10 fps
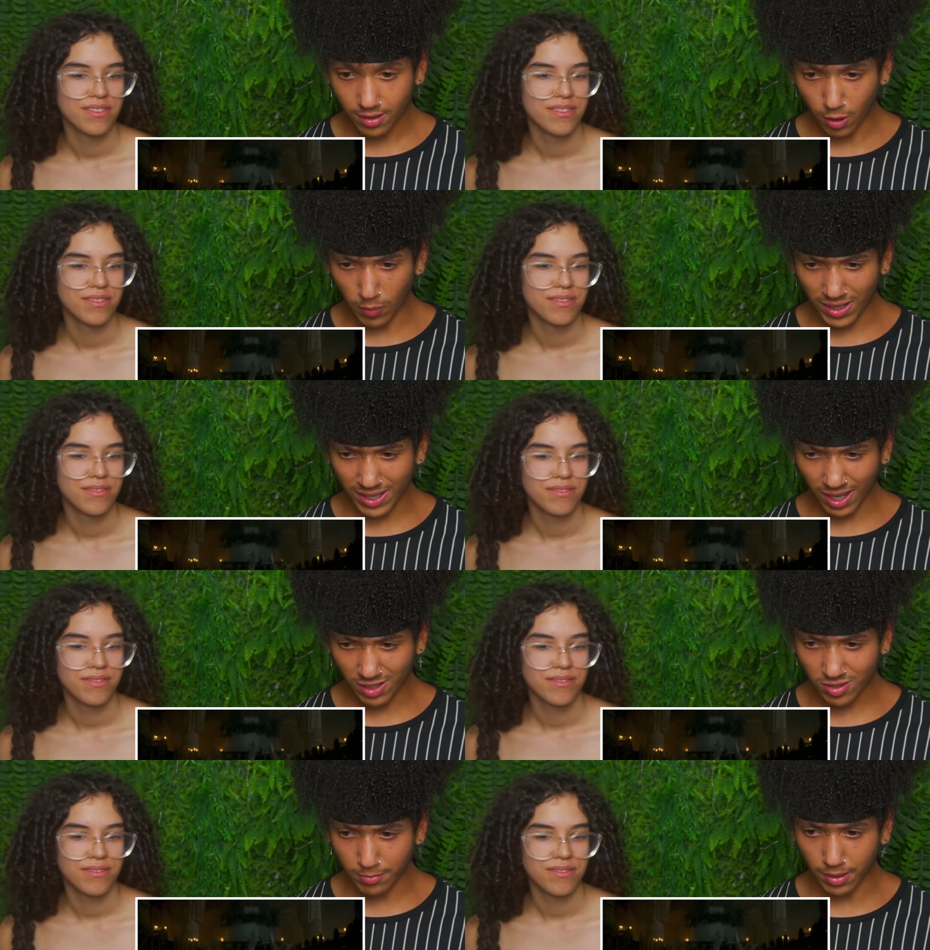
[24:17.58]
Speaker 1: Oh wait, he
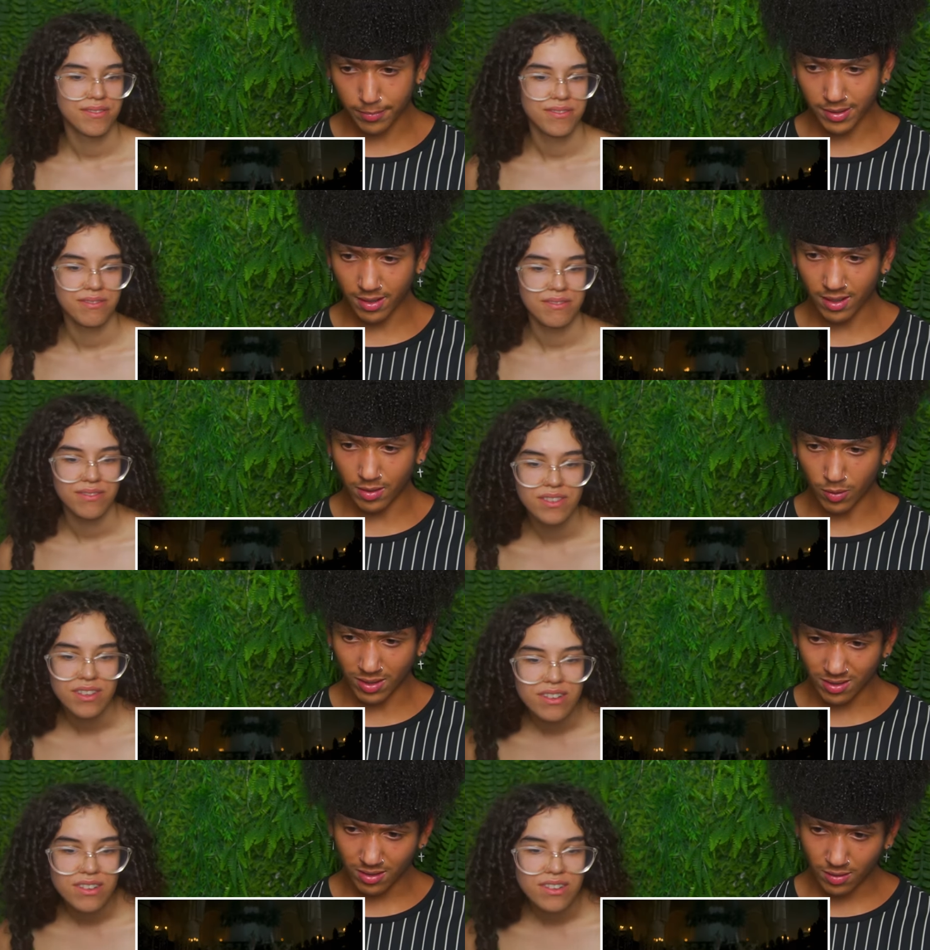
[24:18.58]
actually might be dead.
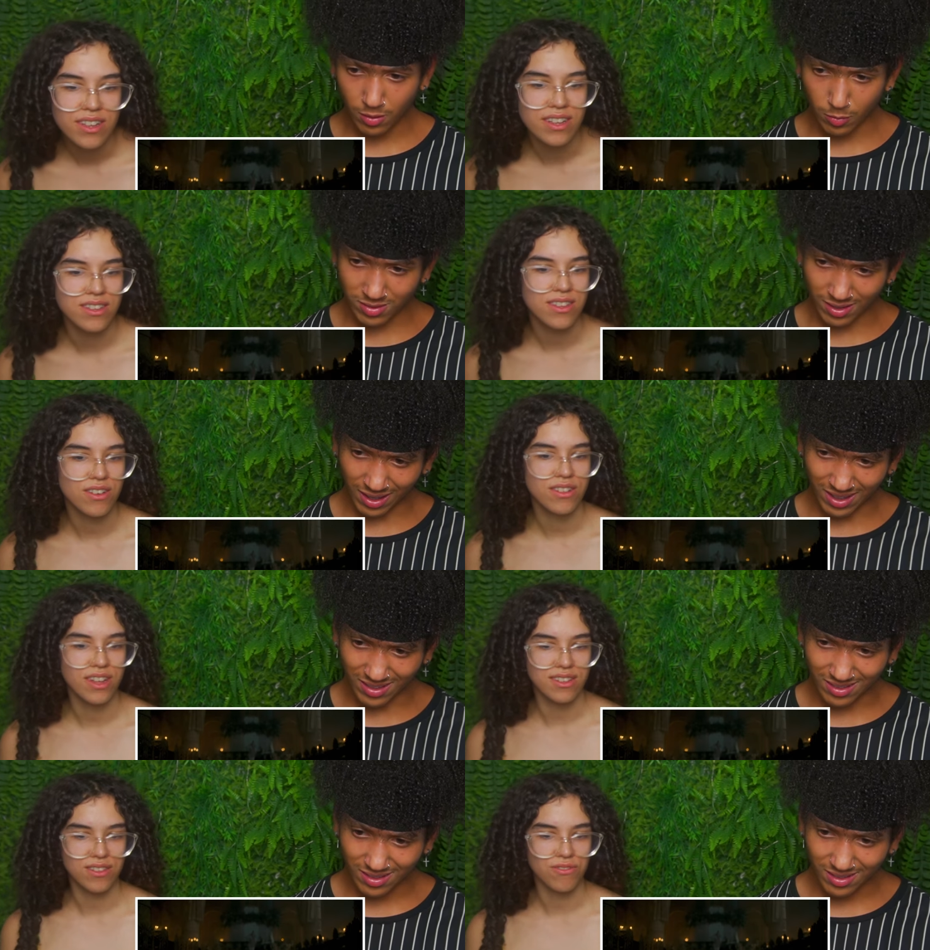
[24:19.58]
What? Who is that?
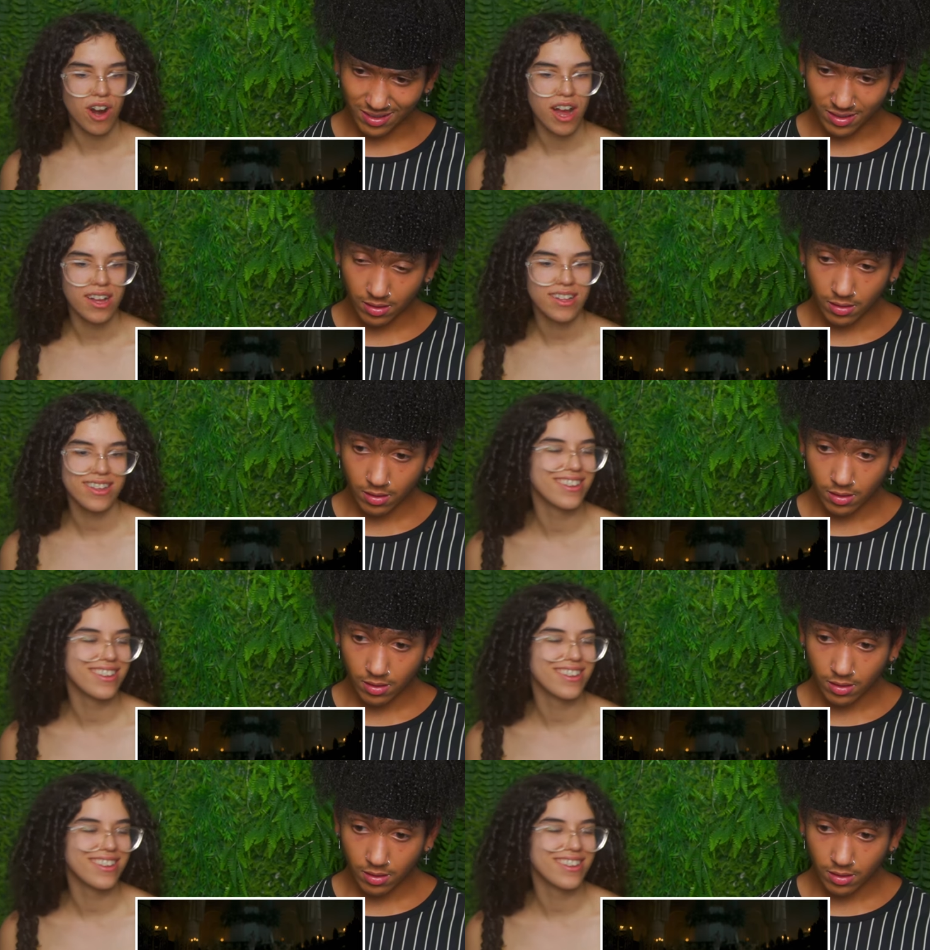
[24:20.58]
That's the rot.